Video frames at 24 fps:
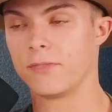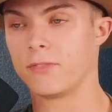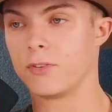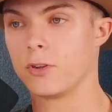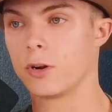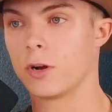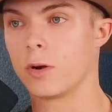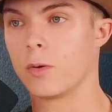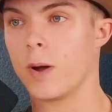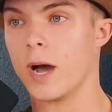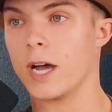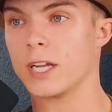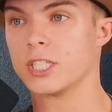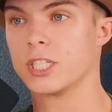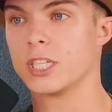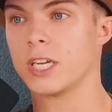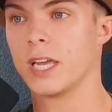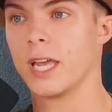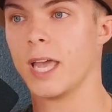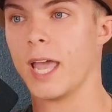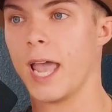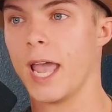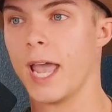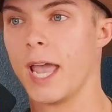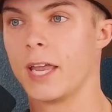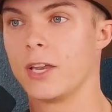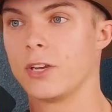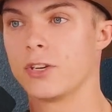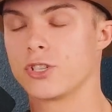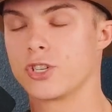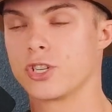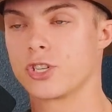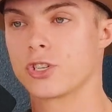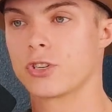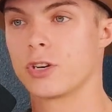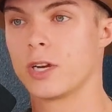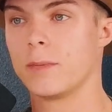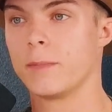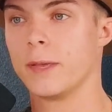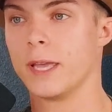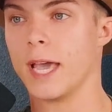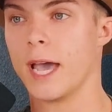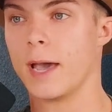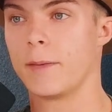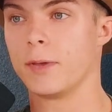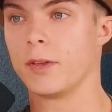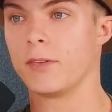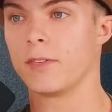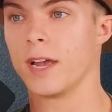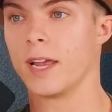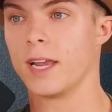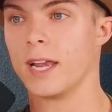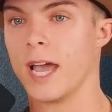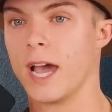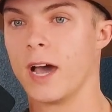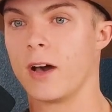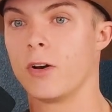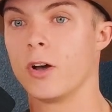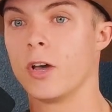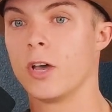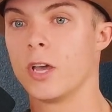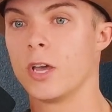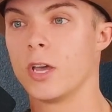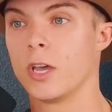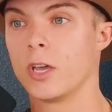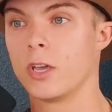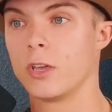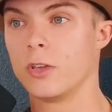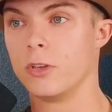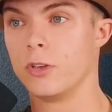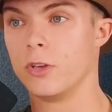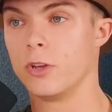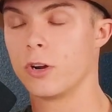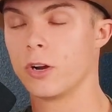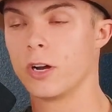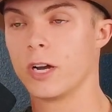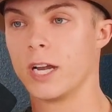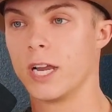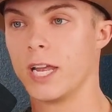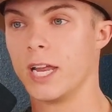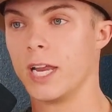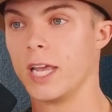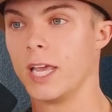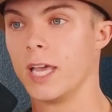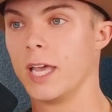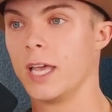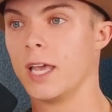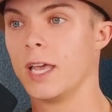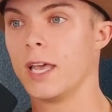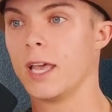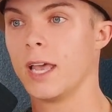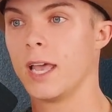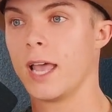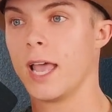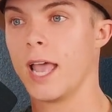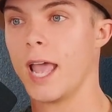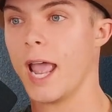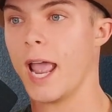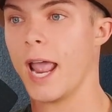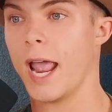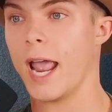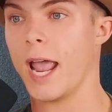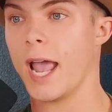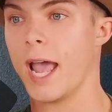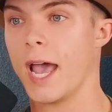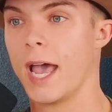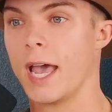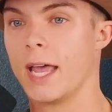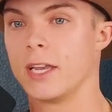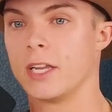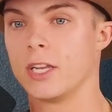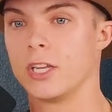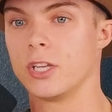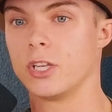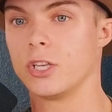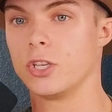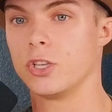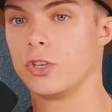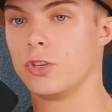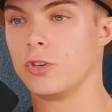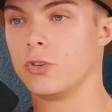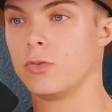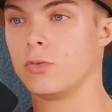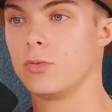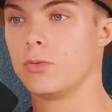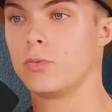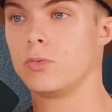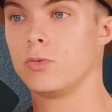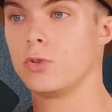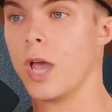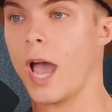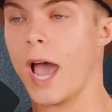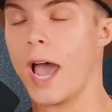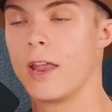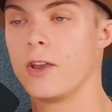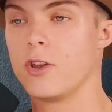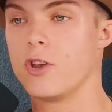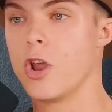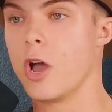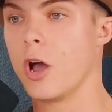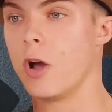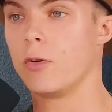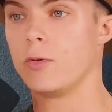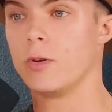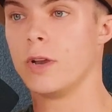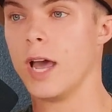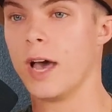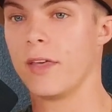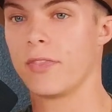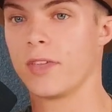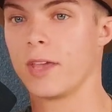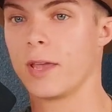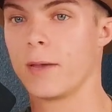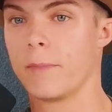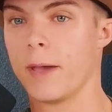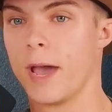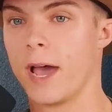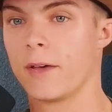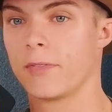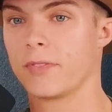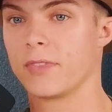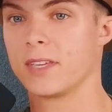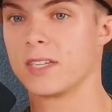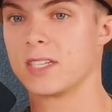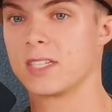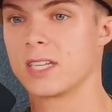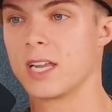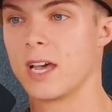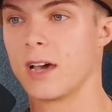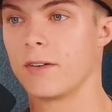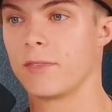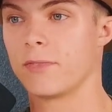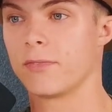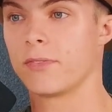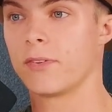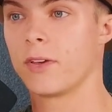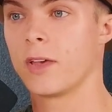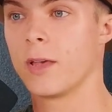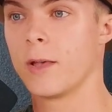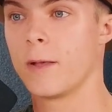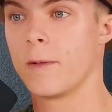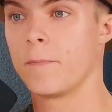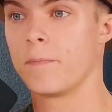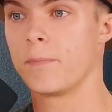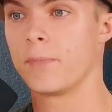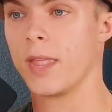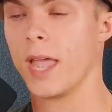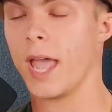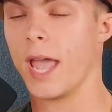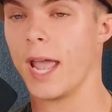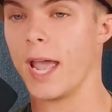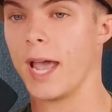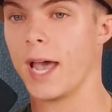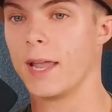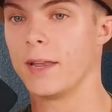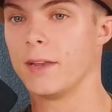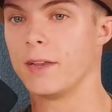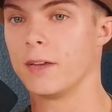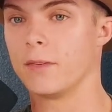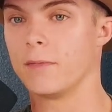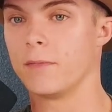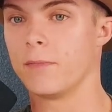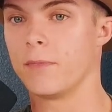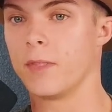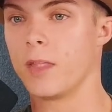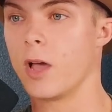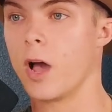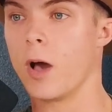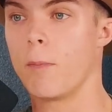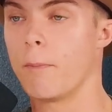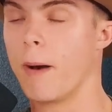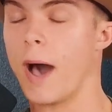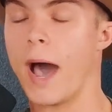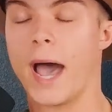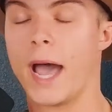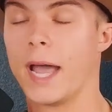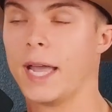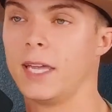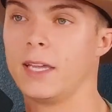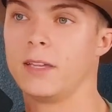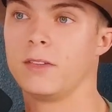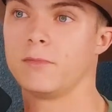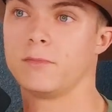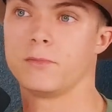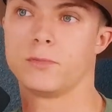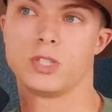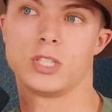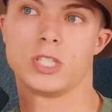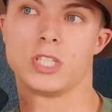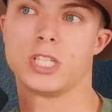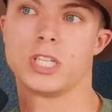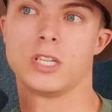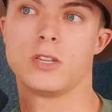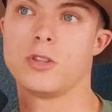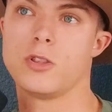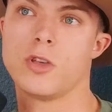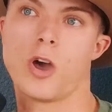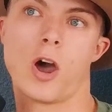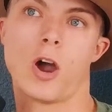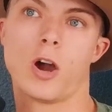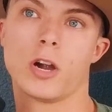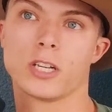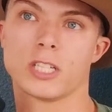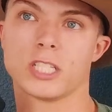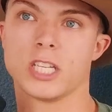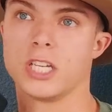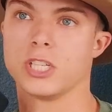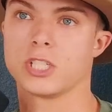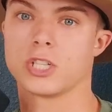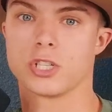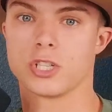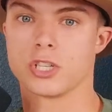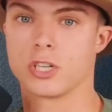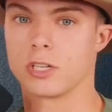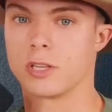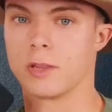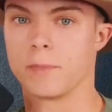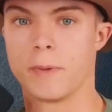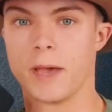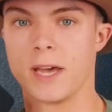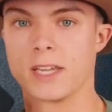if you are watching and you're screaming at me right now, you're an idiot and you know nothing about this stuff. And my our teachers are the